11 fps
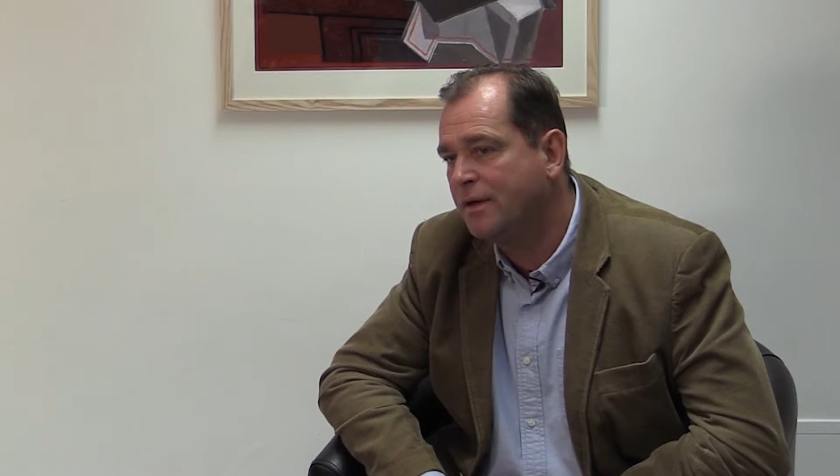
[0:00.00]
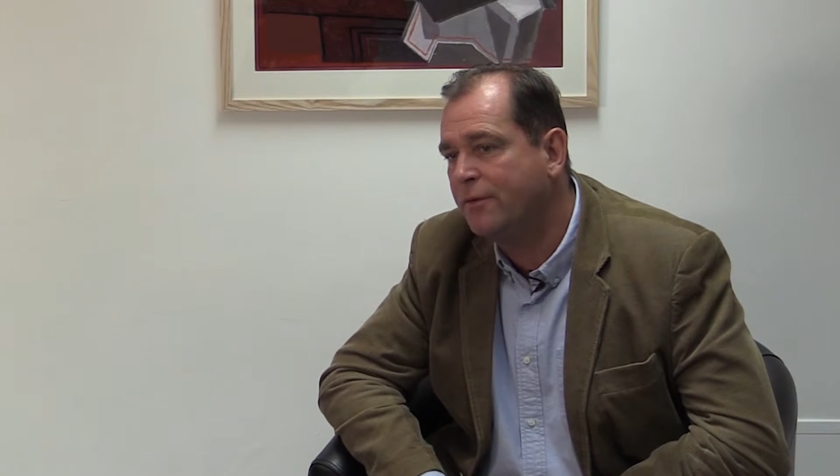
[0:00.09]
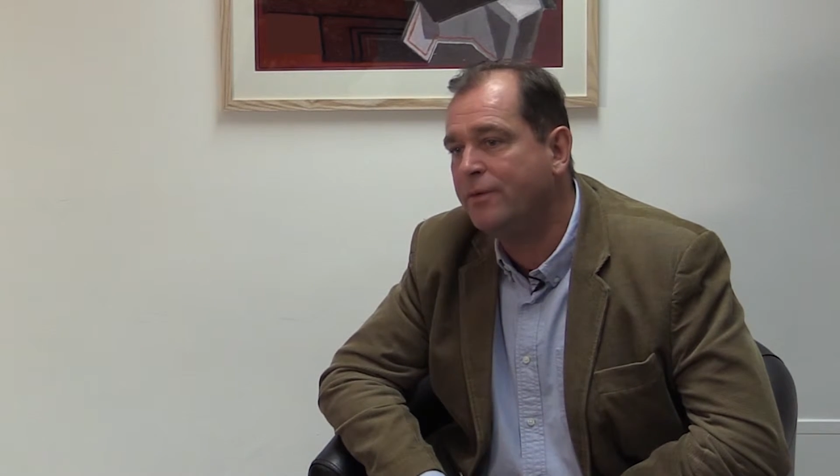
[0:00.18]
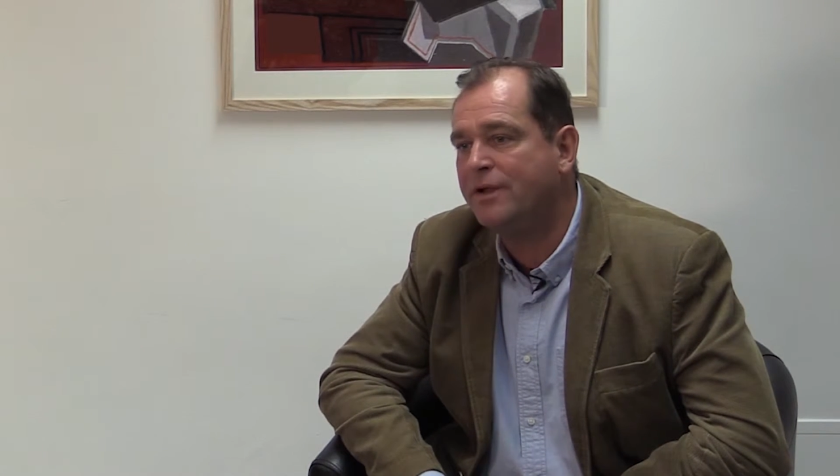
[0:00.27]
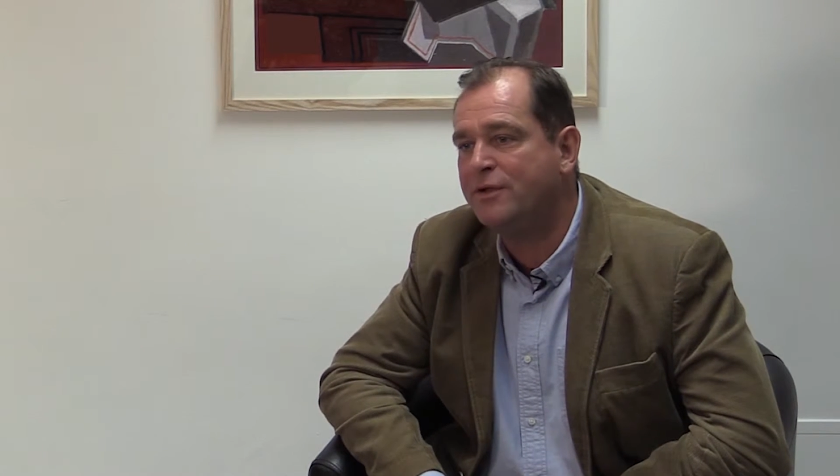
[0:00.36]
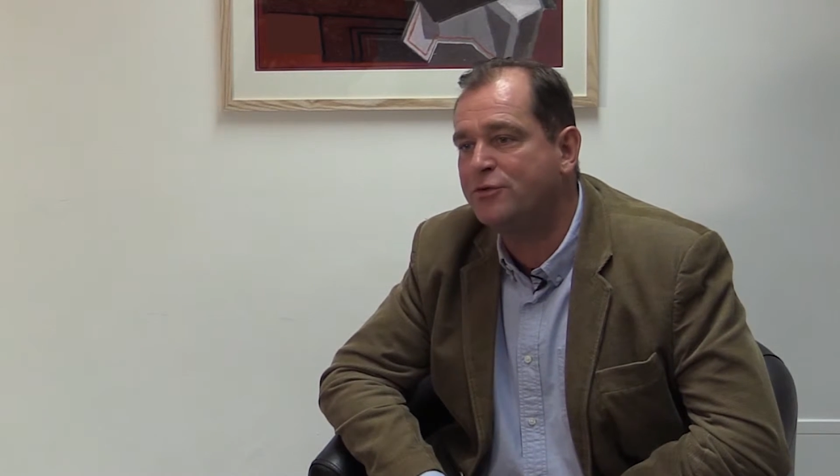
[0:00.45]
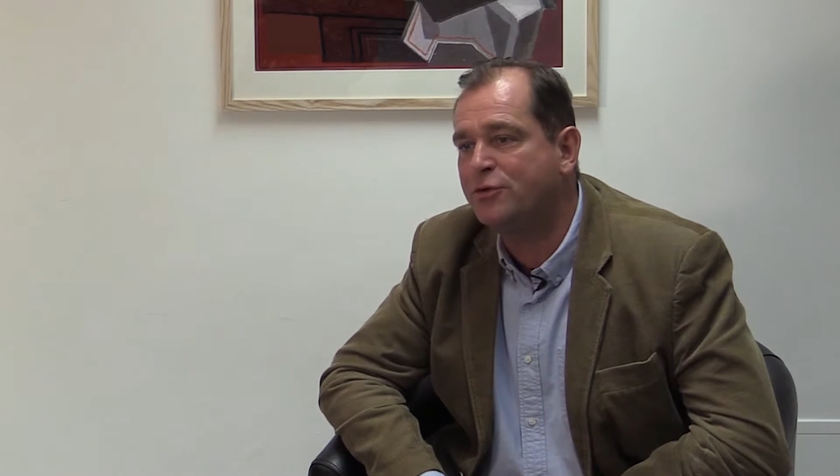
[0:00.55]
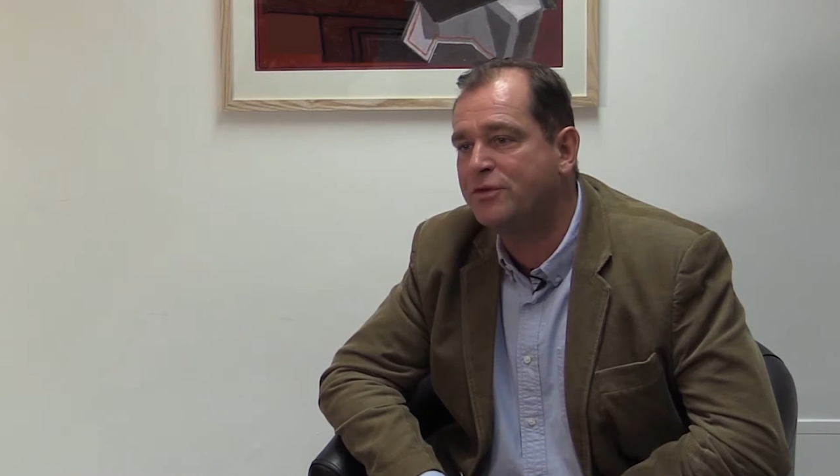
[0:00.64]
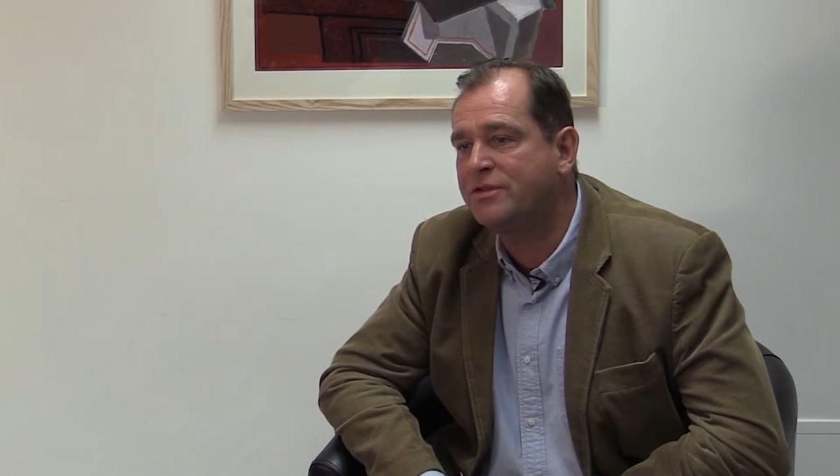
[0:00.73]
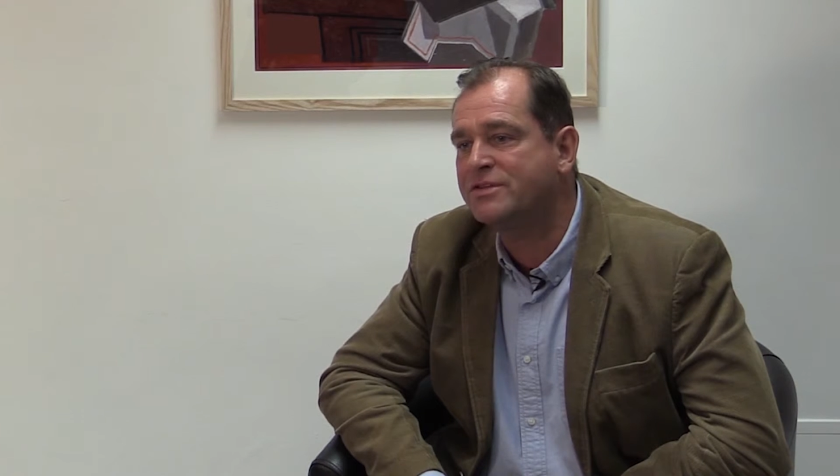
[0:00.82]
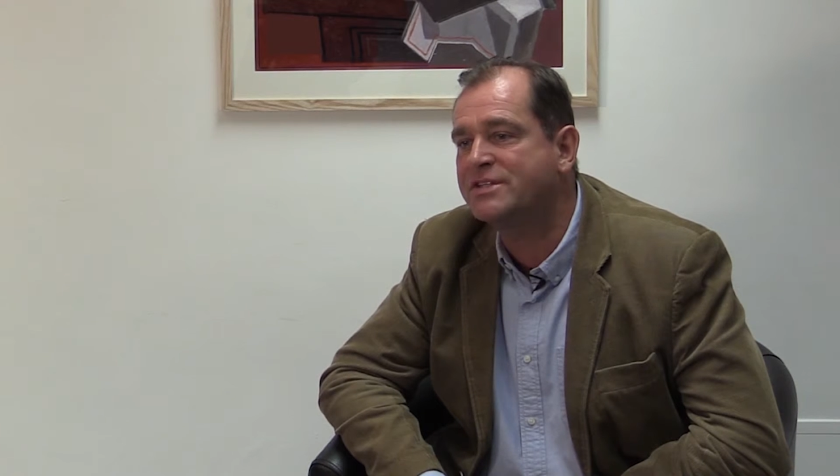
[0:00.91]
I really
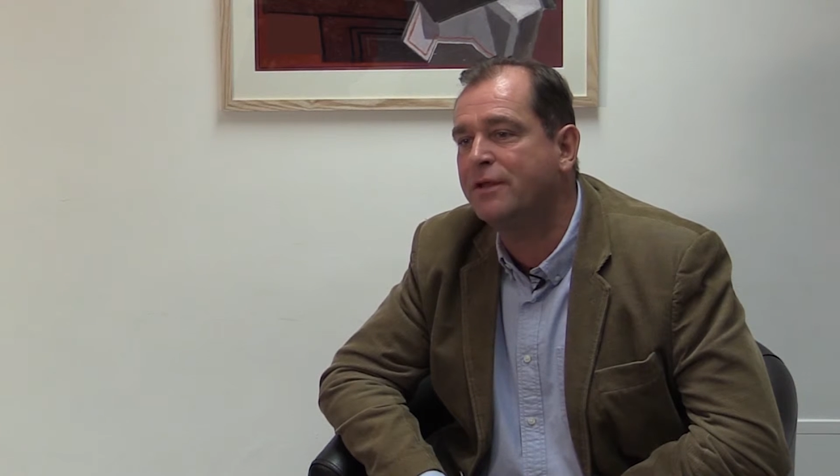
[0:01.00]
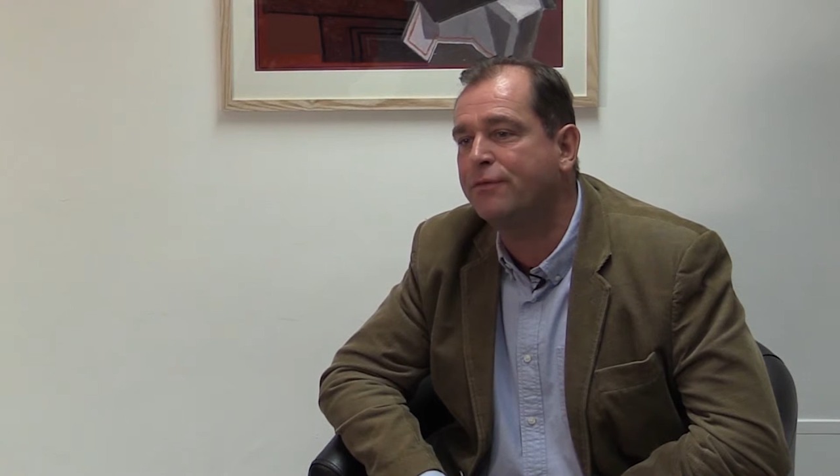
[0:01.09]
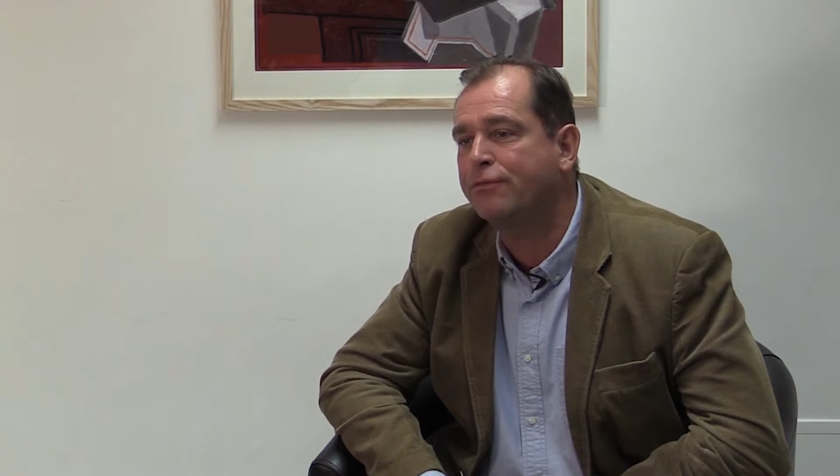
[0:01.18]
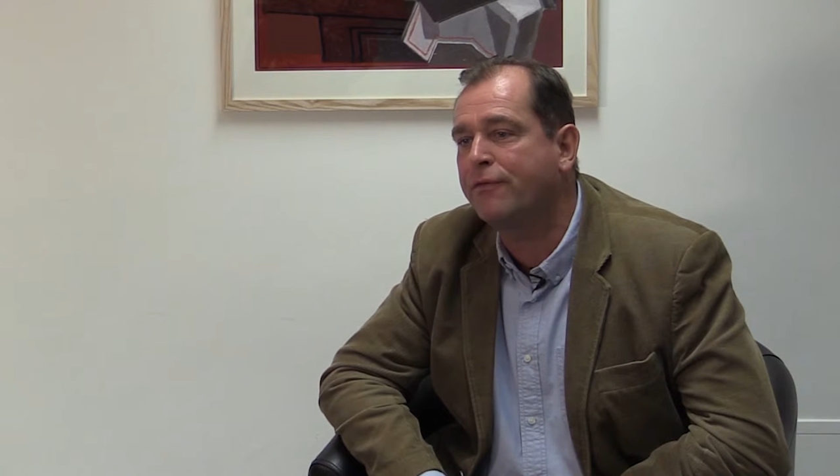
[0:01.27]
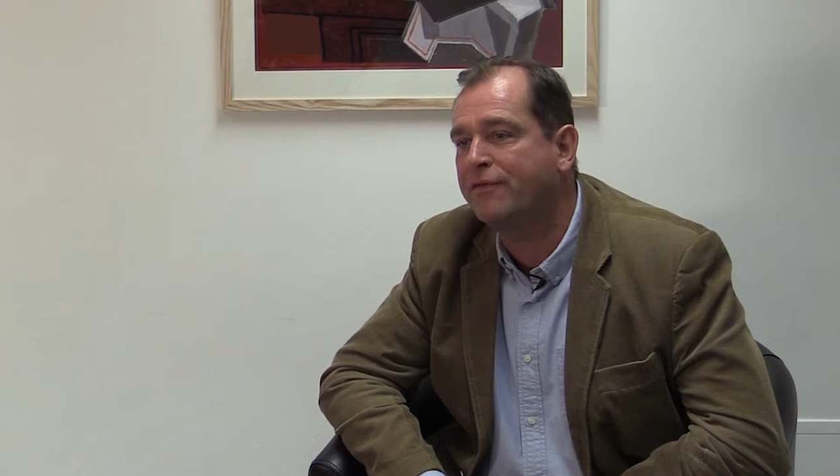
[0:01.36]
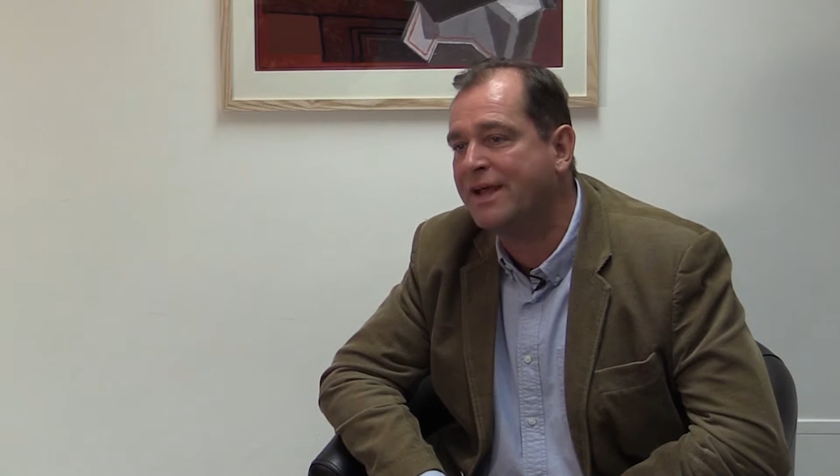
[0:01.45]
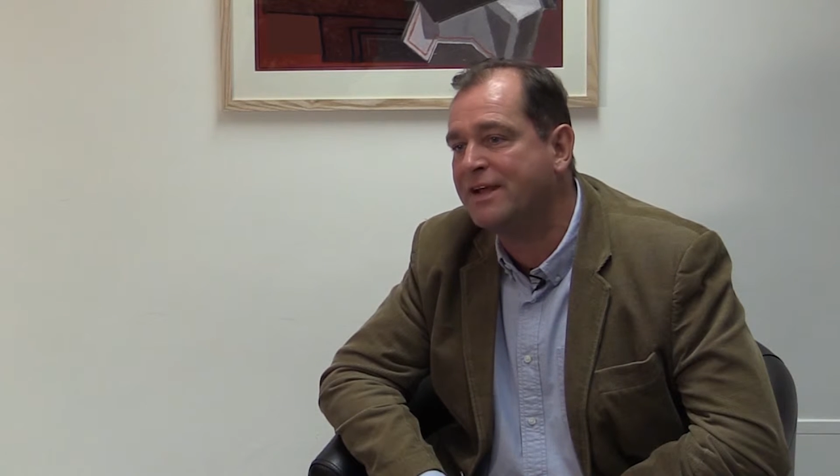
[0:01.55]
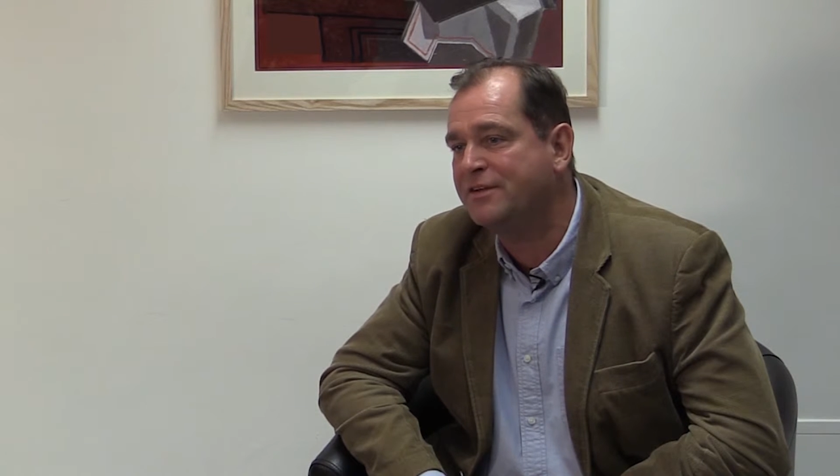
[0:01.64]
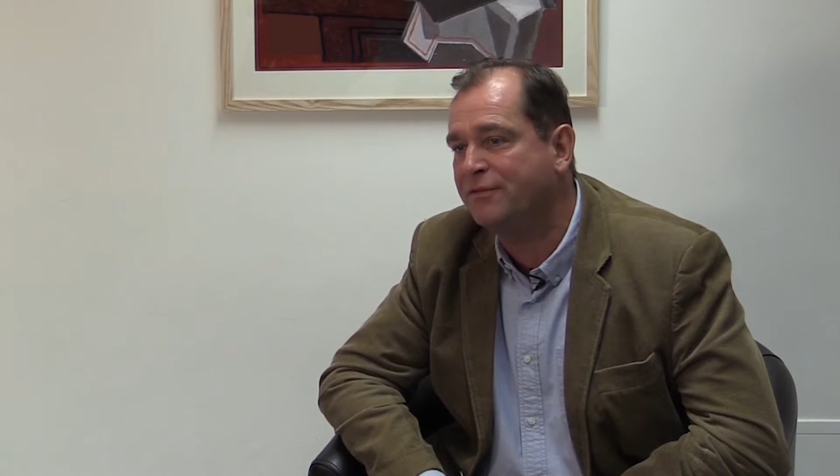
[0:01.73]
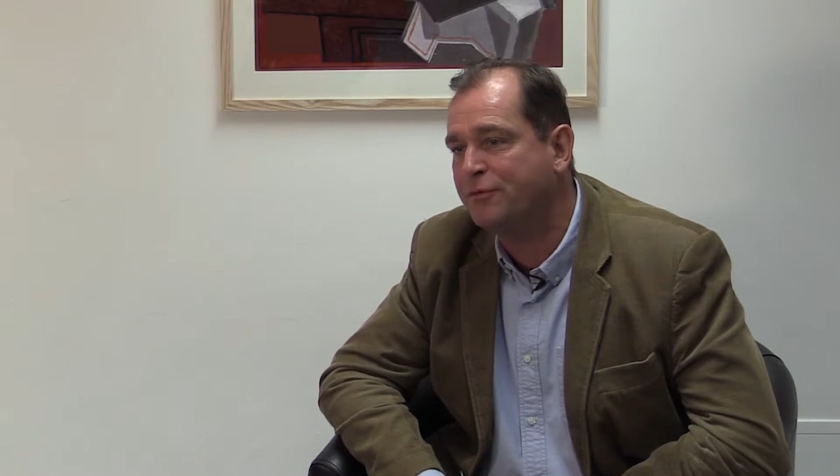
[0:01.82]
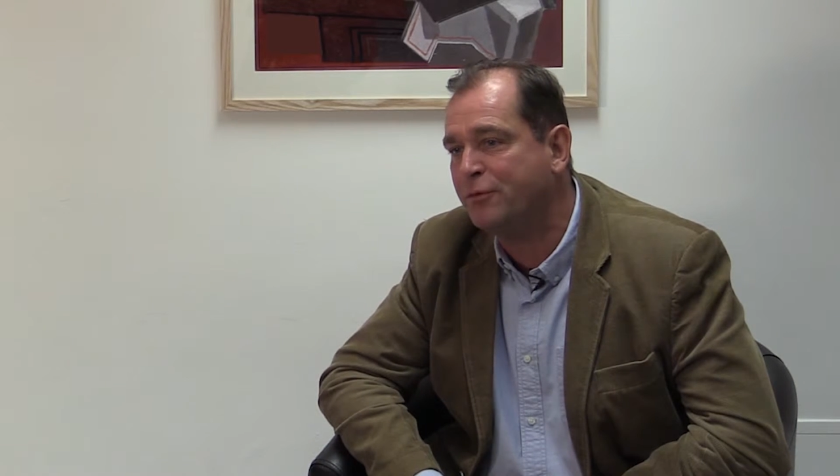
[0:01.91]
enjoyed the
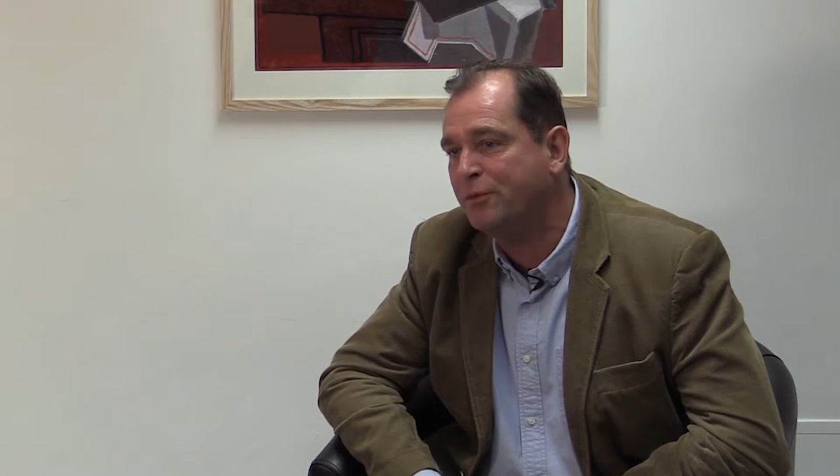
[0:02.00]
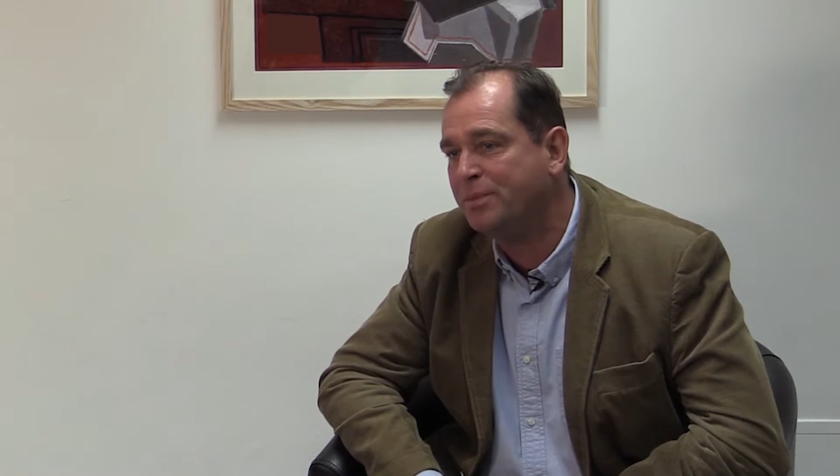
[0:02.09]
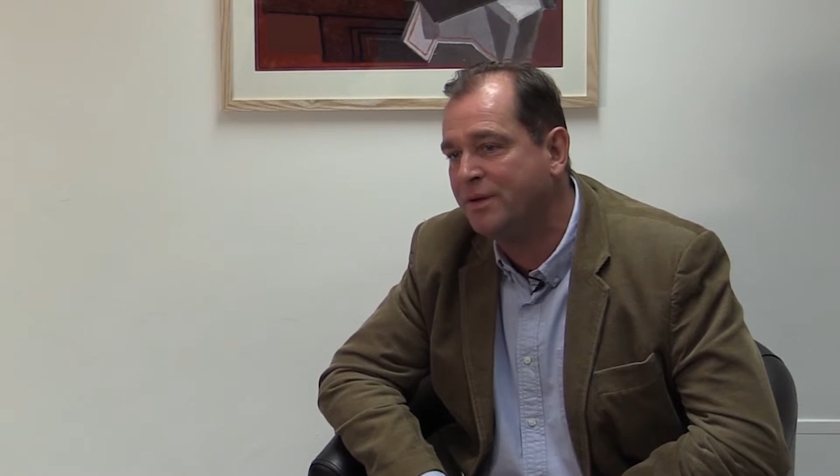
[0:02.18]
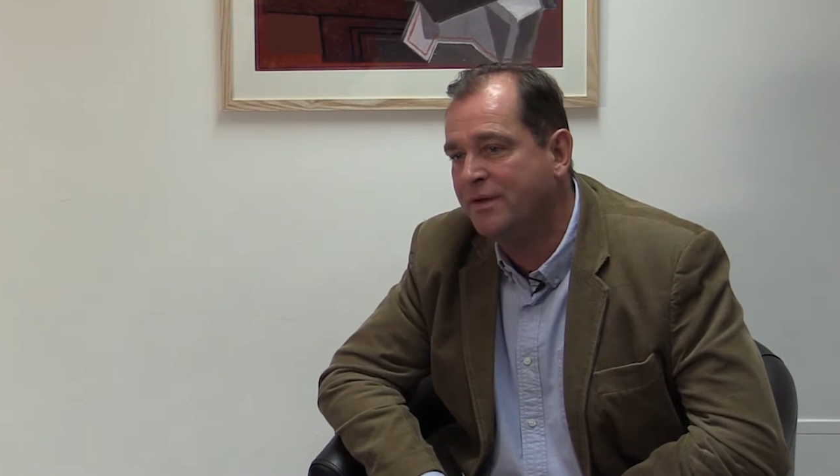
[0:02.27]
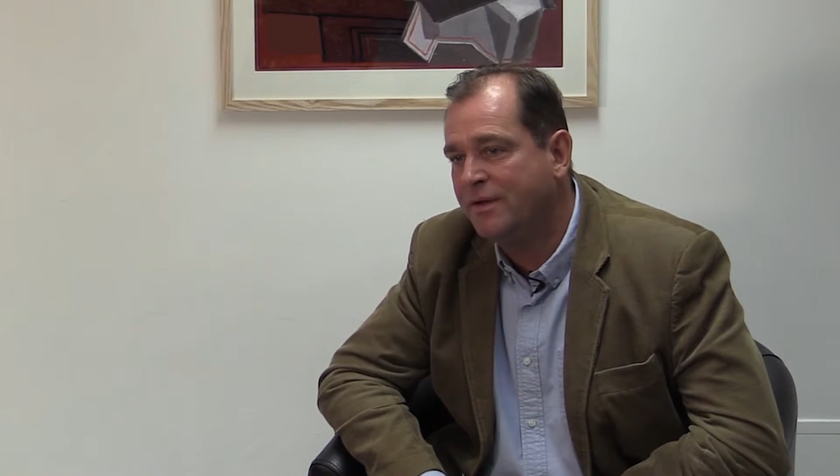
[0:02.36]
self-reflective group.